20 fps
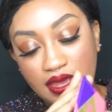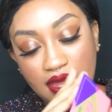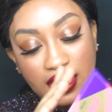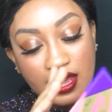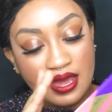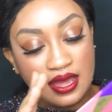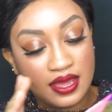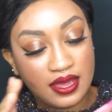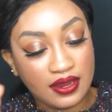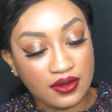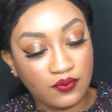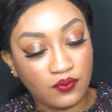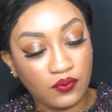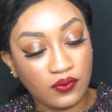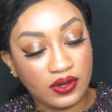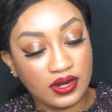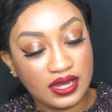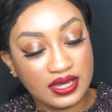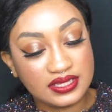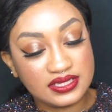and
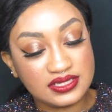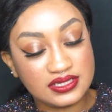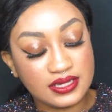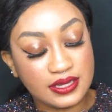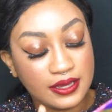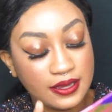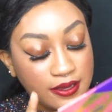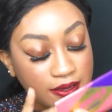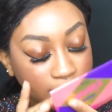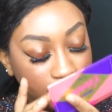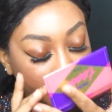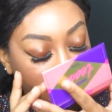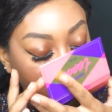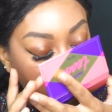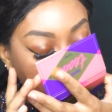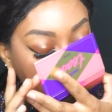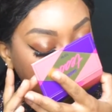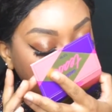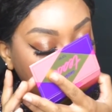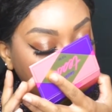when I say
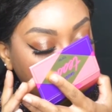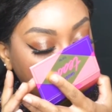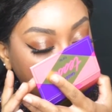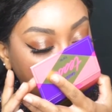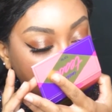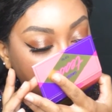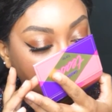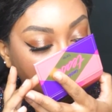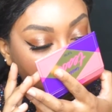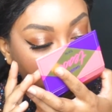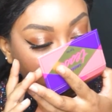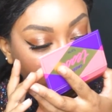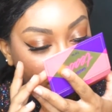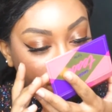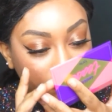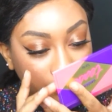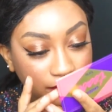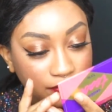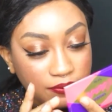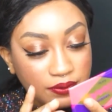
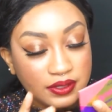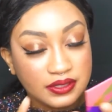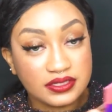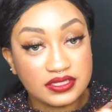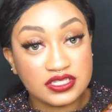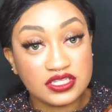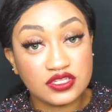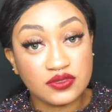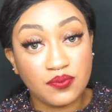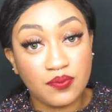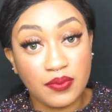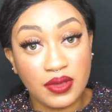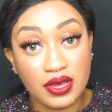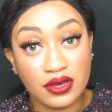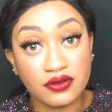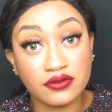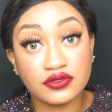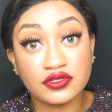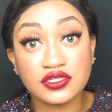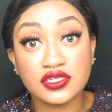it
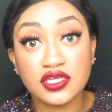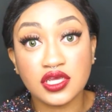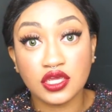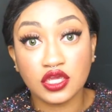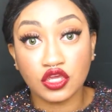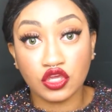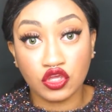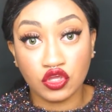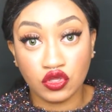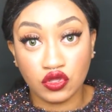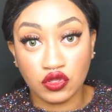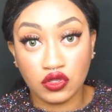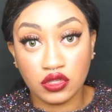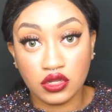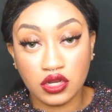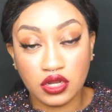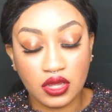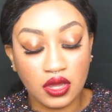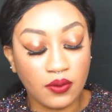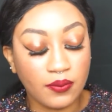smells
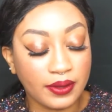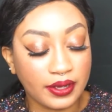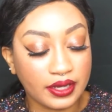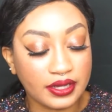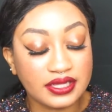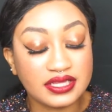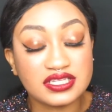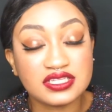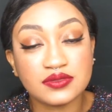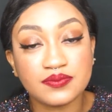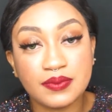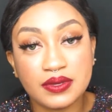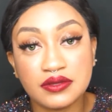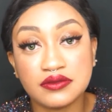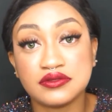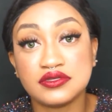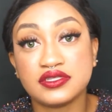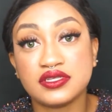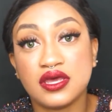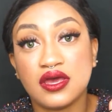good, oh my, it
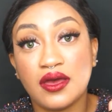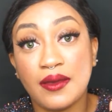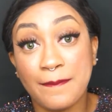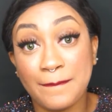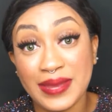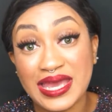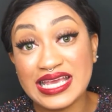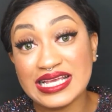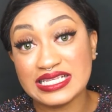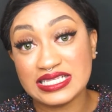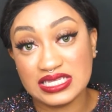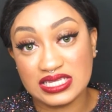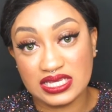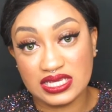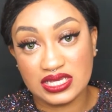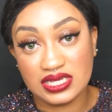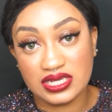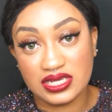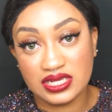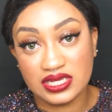smells amazing.
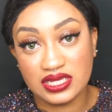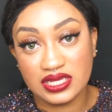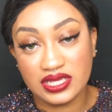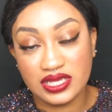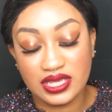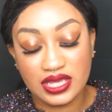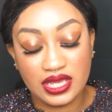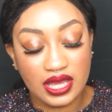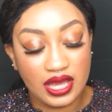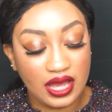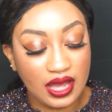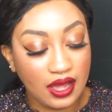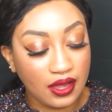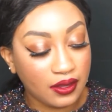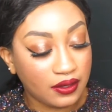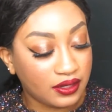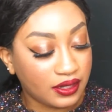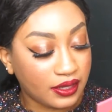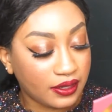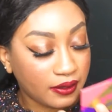
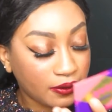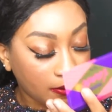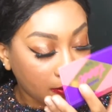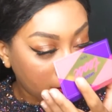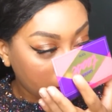Like,